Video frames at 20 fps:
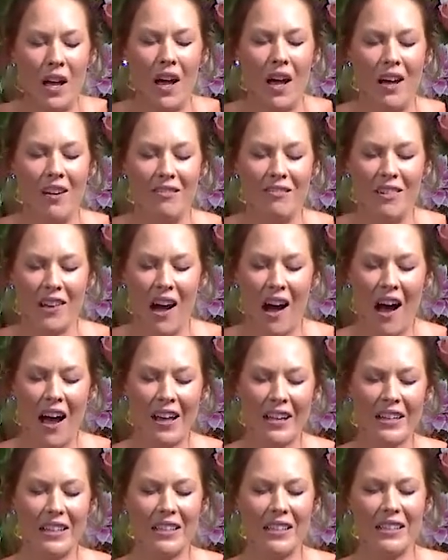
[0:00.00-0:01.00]
of
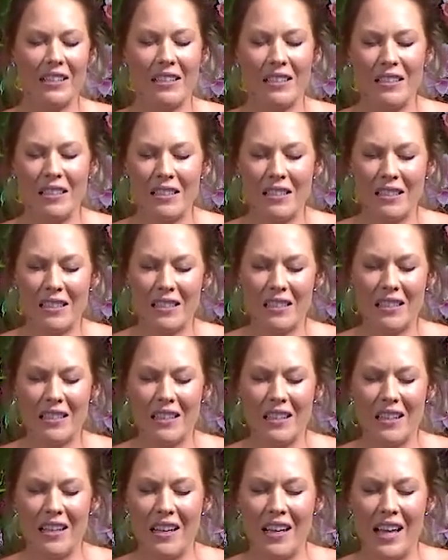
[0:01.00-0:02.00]
God
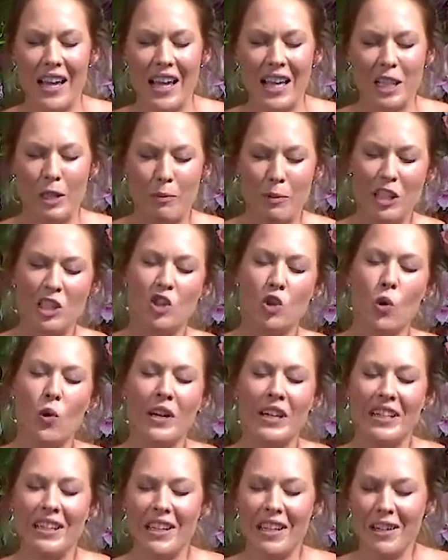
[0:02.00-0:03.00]
and to be
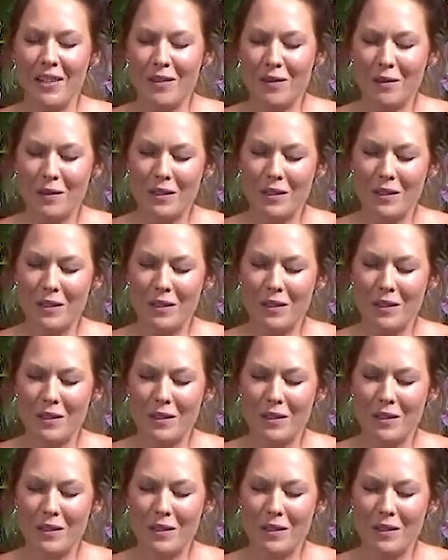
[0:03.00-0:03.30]
joining you.